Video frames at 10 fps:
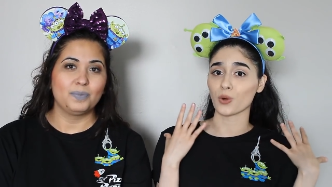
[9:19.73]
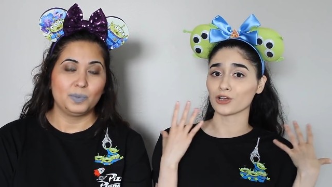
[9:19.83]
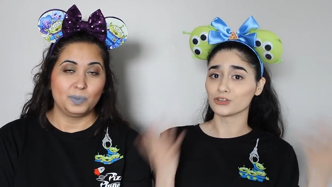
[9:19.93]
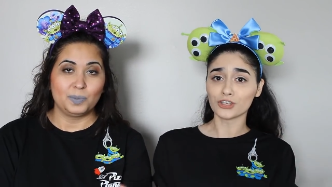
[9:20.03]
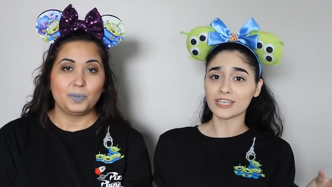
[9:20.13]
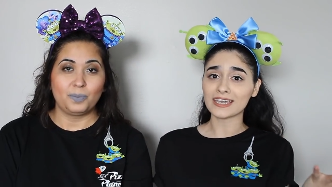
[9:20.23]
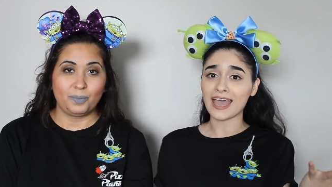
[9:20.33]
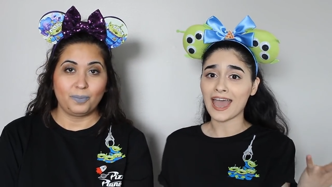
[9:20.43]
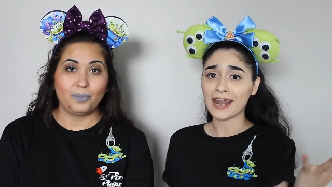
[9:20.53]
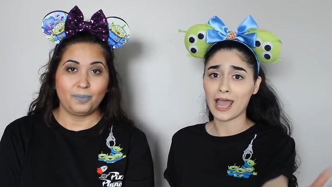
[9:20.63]
Speaker 1: you are
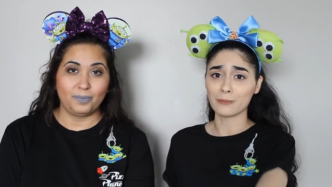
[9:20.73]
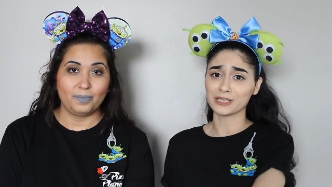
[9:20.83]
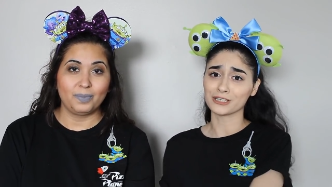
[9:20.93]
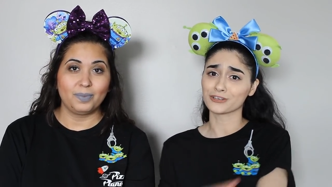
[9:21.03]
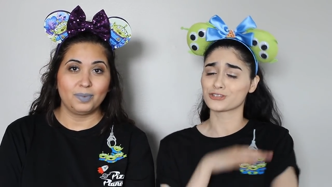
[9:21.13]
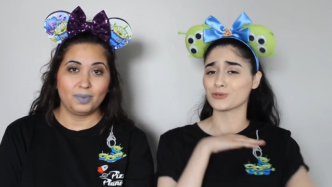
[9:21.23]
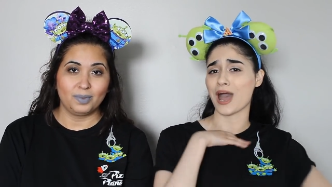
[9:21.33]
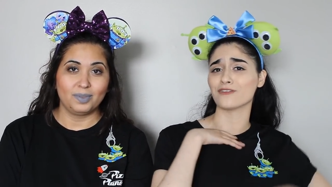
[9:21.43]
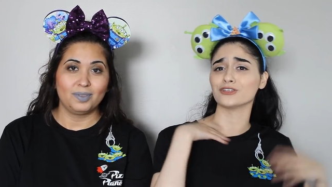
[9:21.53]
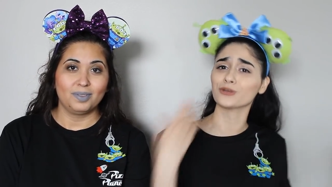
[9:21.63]
looking at. How many ears do
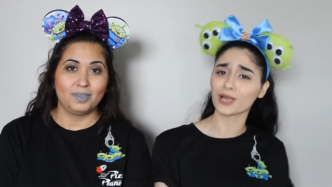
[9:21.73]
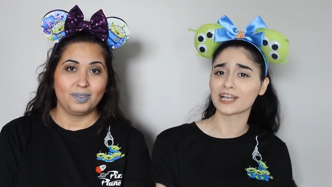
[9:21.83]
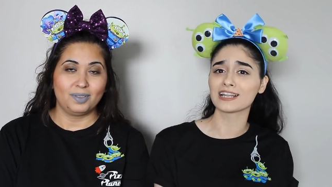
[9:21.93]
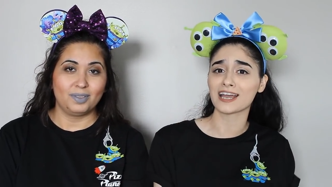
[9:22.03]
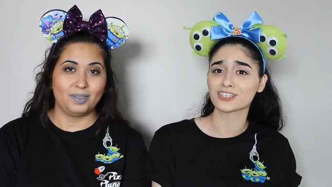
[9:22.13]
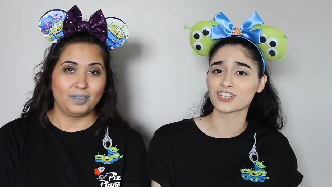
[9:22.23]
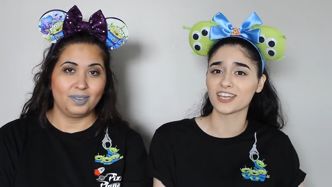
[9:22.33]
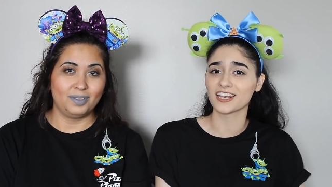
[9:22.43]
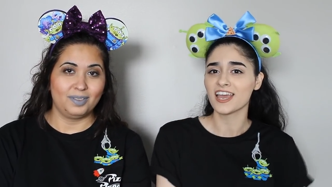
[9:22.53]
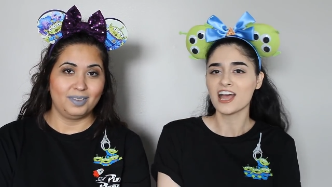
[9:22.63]
you have in your
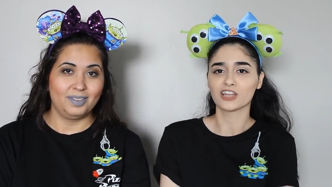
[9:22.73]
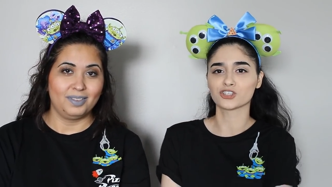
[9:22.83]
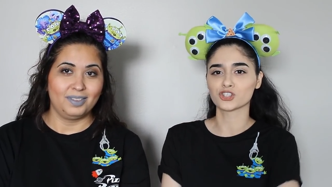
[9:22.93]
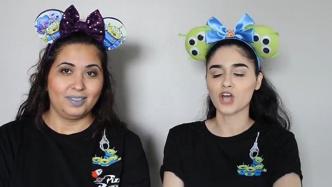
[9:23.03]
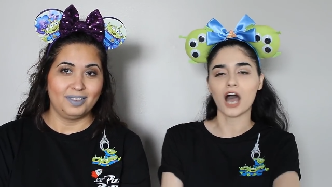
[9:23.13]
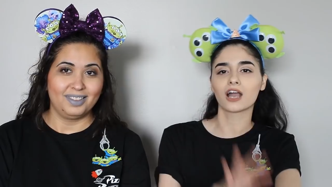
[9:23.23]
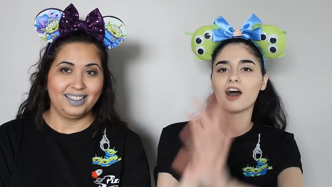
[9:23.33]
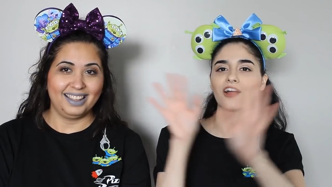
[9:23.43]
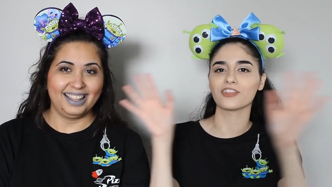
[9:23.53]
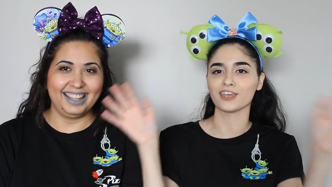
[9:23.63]
collection? Let's just talk
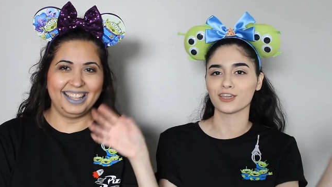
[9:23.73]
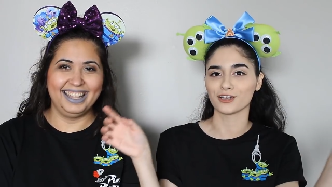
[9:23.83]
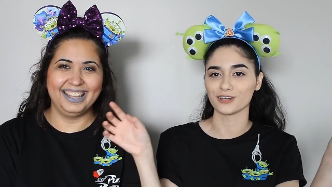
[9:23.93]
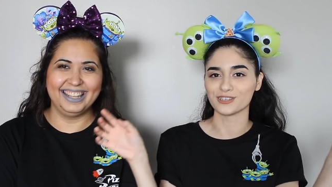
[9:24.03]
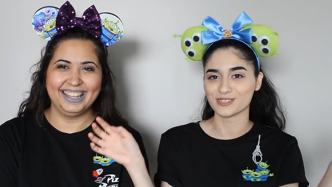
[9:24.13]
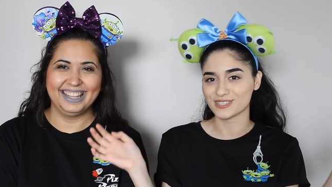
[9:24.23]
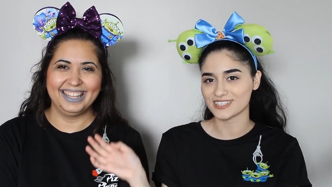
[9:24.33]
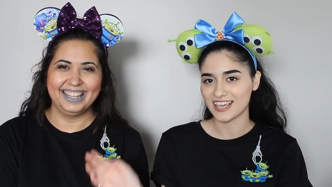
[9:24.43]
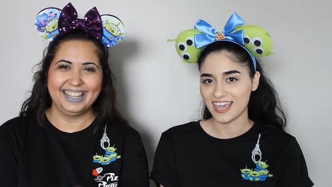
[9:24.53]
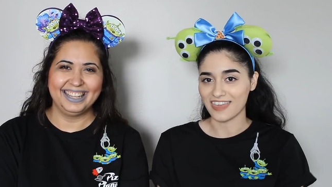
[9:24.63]
all the
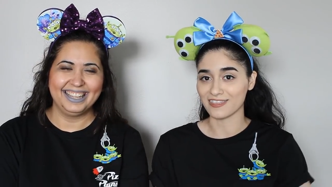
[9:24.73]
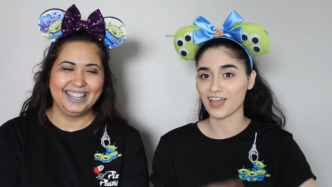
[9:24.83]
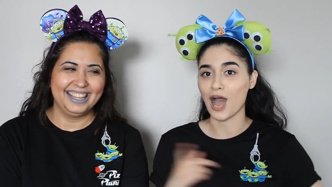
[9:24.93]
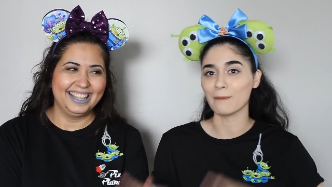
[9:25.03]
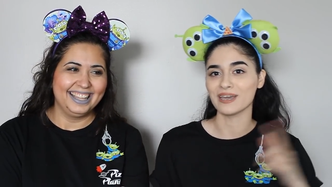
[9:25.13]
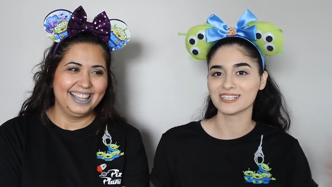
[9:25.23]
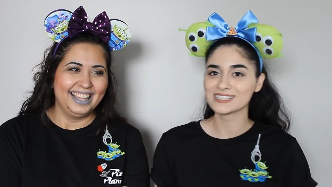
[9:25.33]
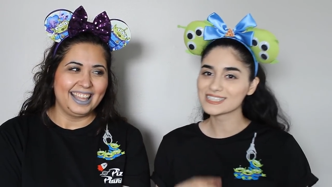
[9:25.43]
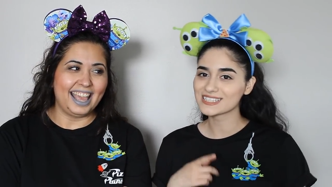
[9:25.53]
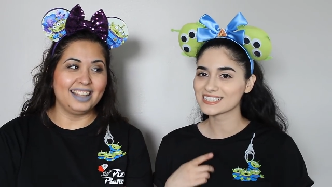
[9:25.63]
ears in the comments.
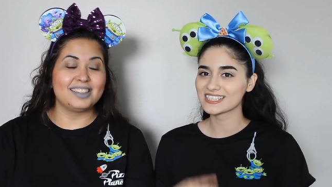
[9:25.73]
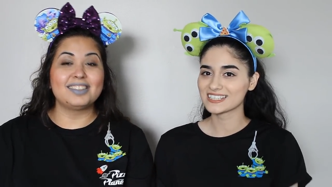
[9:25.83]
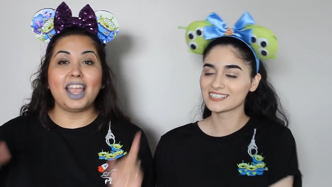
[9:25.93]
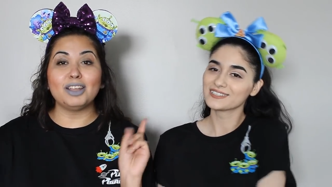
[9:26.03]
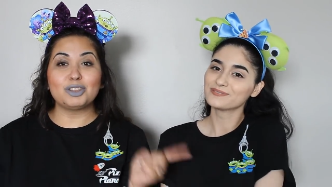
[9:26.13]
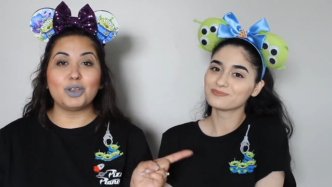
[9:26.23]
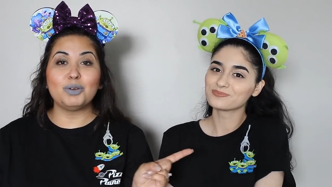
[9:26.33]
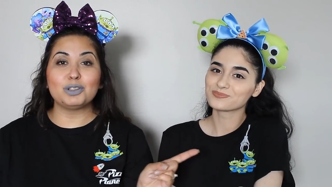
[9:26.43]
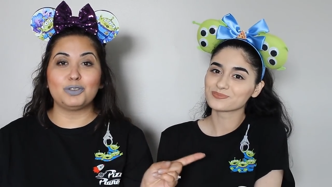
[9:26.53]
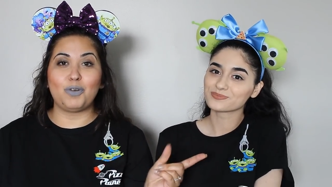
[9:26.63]
Speaker 2: And stay
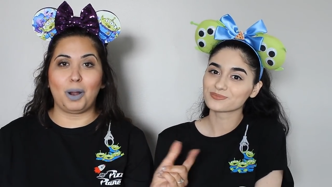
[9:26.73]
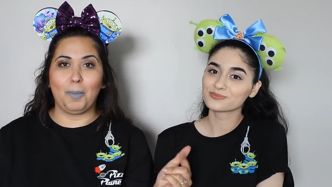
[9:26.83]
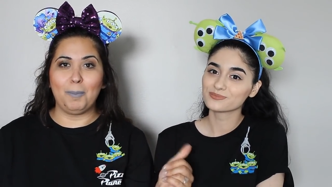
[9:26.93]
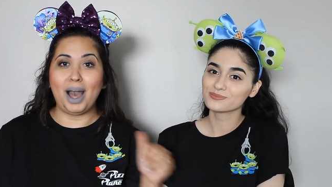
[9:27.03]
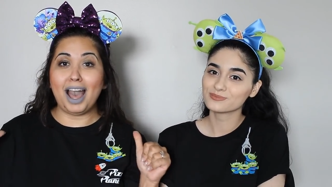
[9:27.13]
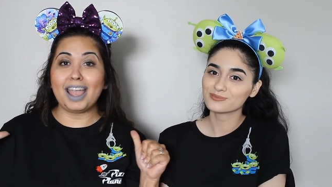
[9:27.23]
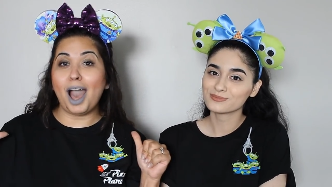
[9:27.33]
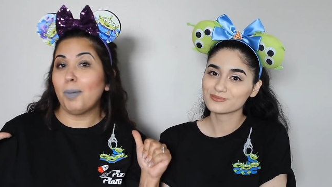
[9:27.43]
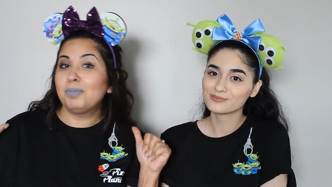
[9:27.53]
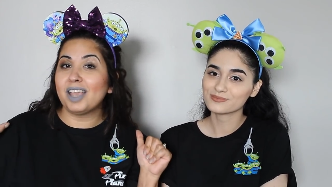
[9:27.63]
tuned for my
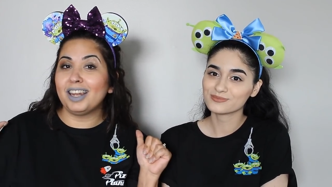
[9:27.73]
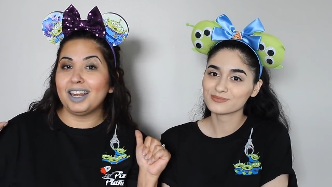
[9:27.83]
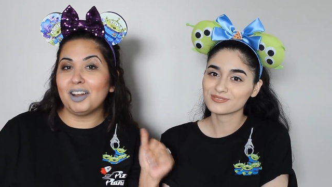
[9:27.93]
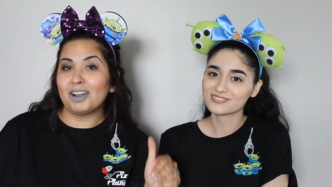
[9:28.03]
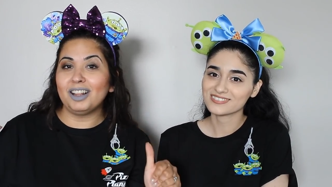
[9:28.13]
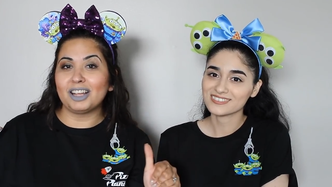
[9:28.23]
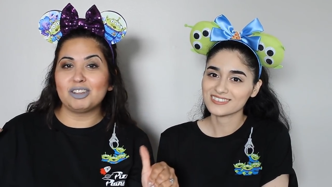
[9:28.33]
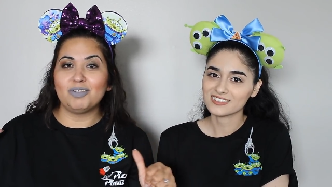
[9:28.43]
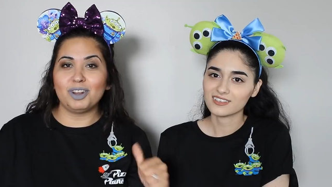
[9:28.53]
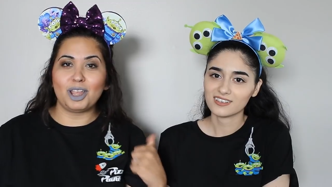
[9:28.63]
updated ear
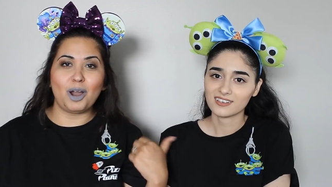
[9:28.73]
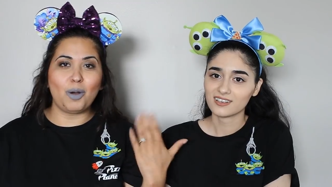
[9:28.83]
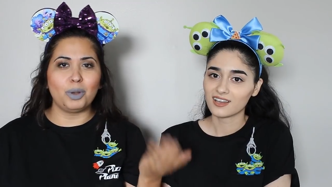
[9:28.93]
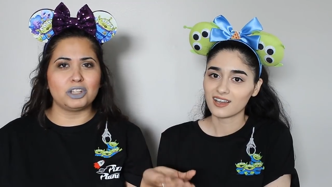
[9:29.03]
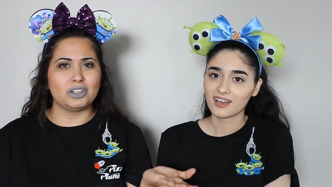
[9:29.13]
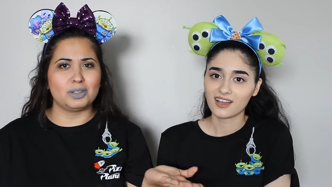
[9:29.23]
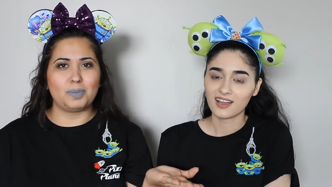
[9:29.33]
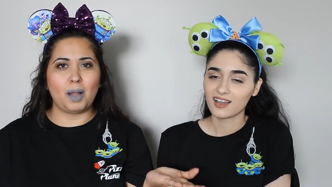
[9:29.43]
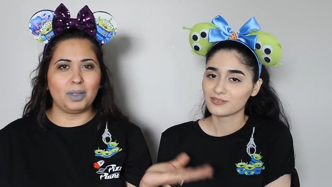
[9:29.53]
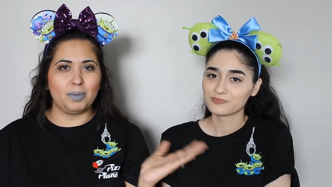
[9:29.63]
collection video, which
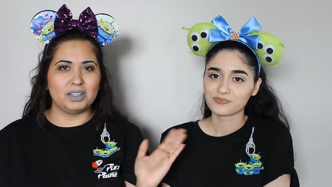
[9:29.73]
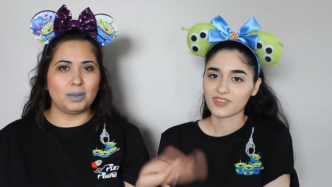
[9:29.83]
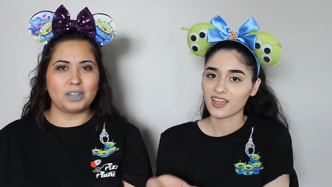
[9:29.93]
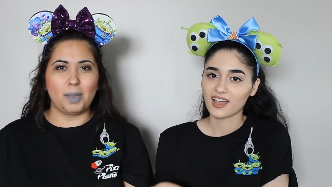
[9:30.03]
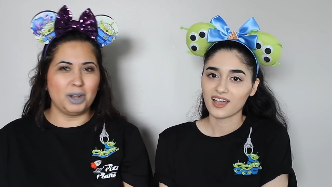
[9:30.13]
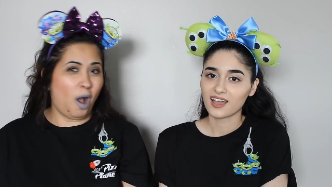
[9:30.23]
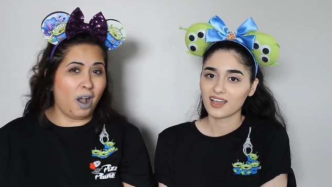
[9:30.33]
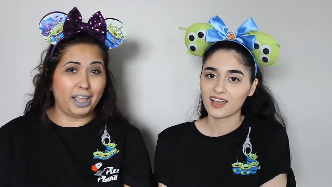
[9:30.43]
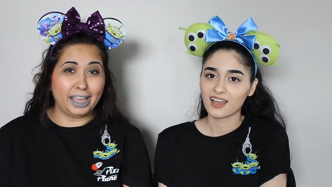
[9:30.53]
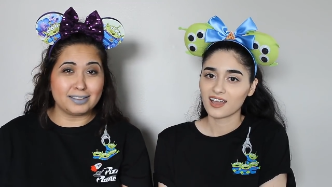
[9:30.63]
is probably going to be sometime in
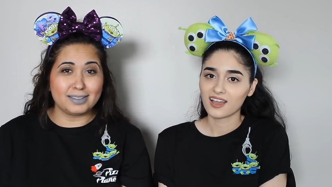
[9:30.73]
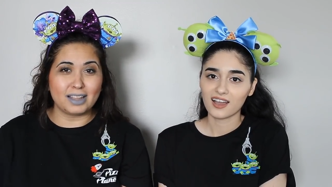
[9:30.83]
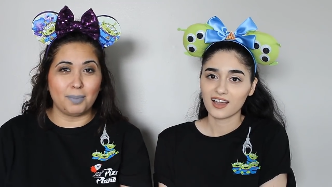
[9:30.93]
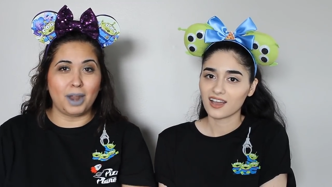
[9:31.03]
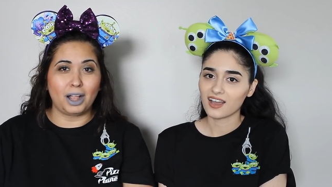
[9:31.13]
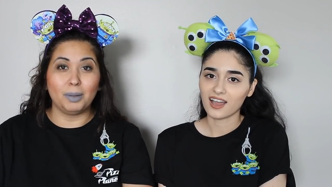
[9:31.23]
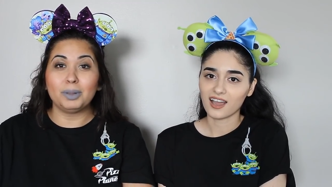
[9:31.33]
August. I'm not